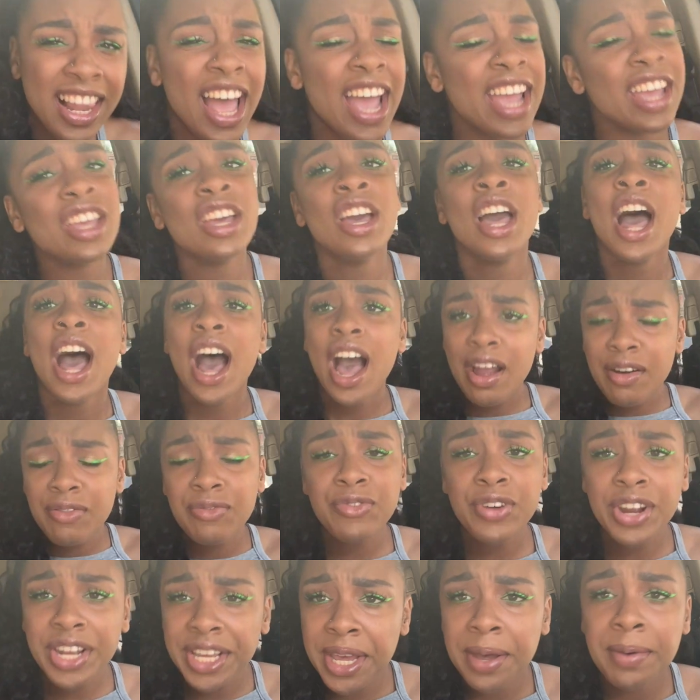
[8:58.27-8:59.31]
I
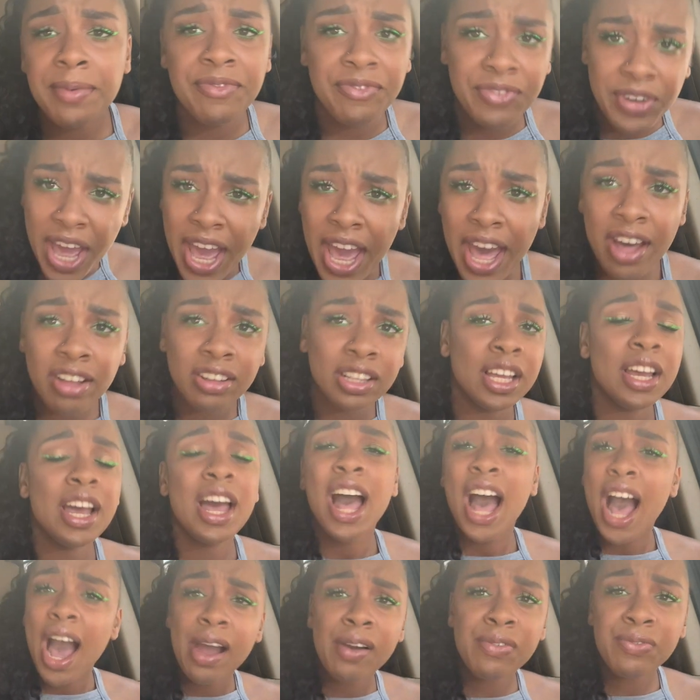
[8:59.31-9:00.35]
freaking failed.
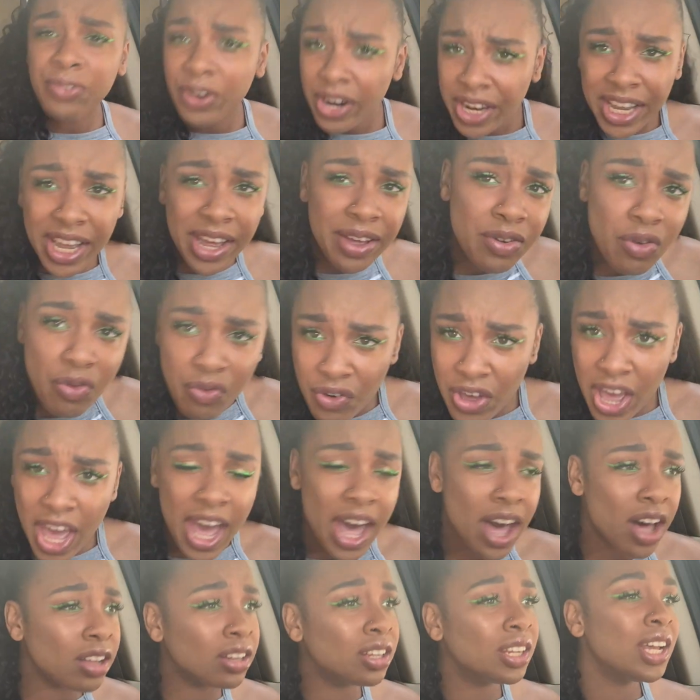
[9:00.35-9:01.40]

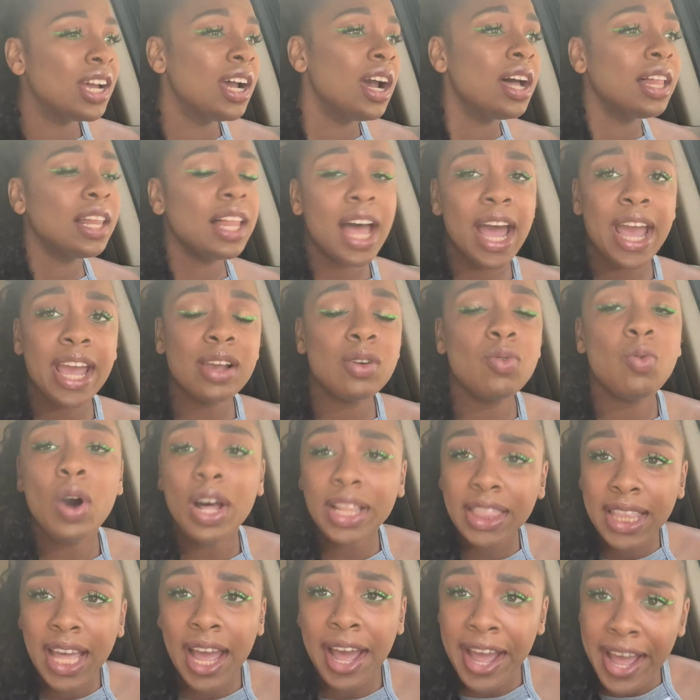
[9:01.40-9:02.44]
Like,
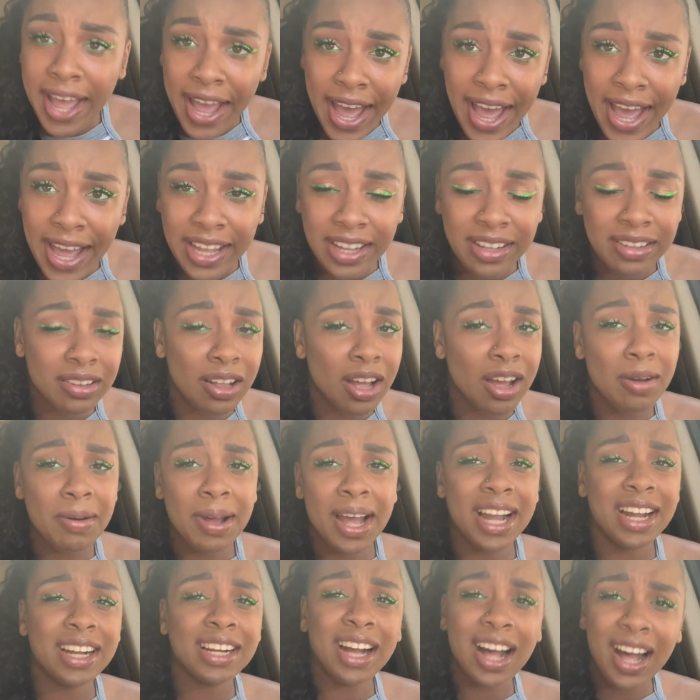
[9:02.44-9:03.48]
what the heck? Oh
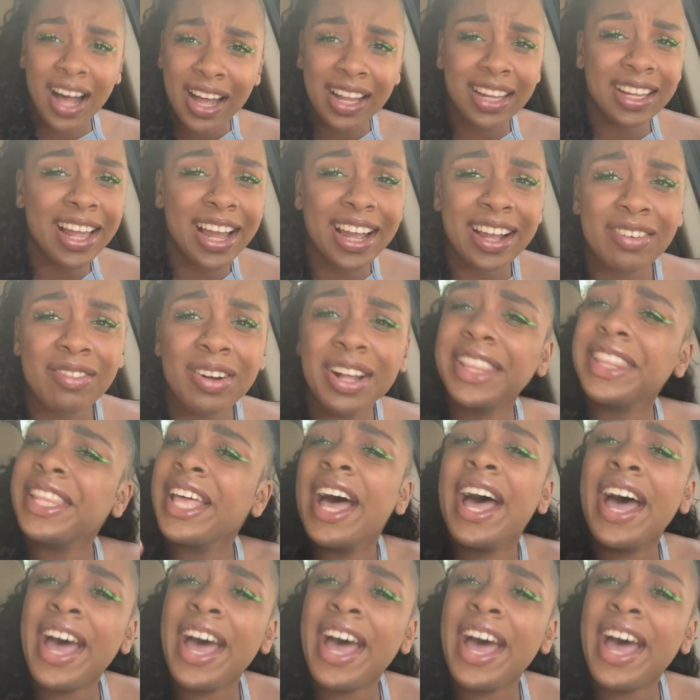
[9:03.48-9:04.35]
my God, like, what the